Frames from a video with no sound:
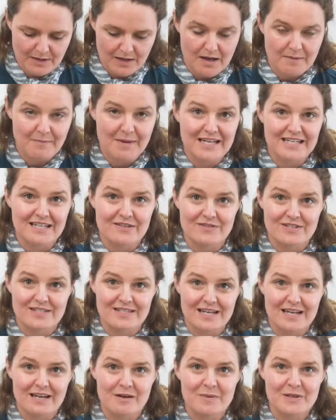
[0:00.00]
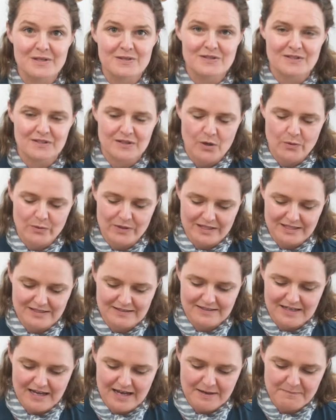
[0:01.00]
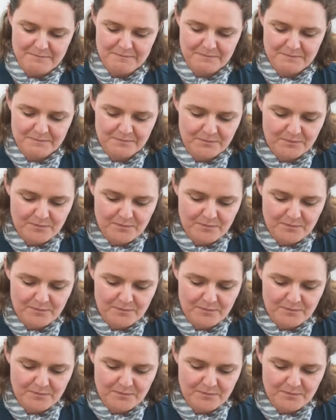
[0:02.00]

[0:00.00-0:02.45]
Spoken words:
I might have to sing it a bit slower this time.